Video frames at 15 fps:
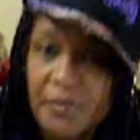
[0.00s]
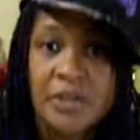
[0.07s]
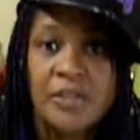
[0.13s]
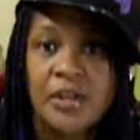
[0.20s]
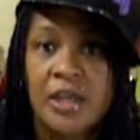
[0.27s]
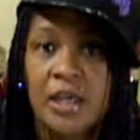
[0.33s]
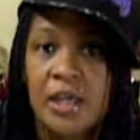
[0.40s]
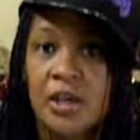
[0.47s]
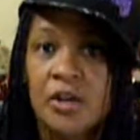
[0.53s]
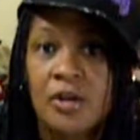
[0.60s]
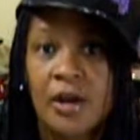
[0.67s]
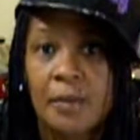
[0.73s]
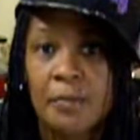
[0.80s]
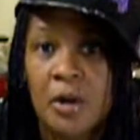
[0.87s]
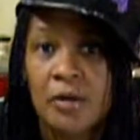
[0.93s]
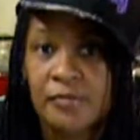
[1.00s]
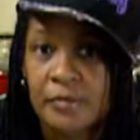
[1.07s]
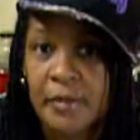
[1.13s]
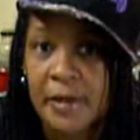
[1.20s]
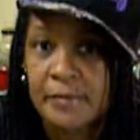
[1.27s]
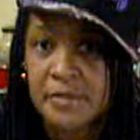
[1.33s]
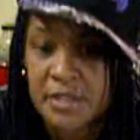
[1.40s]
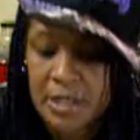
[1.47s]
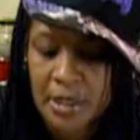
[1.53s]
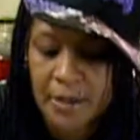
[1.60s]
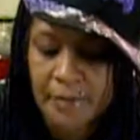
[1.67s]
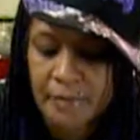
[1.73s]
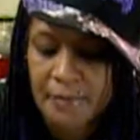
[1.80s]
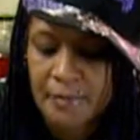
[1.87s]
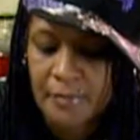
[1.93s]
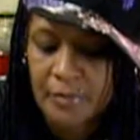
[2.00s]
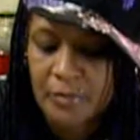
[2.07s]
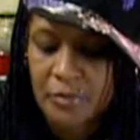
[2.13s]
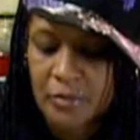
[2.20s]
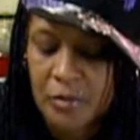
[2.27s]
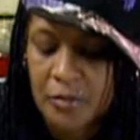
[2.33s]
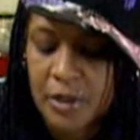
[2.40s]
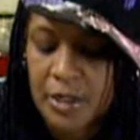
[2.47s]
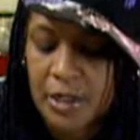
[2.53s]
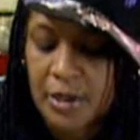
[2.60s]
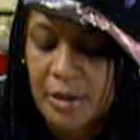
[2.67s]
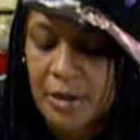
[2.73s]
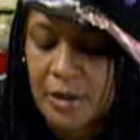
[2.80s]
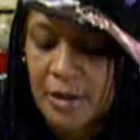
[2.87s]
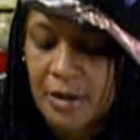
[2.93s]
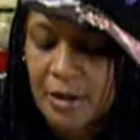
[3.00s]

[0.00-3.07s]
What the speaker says: everything here I bought from Amazon, okay?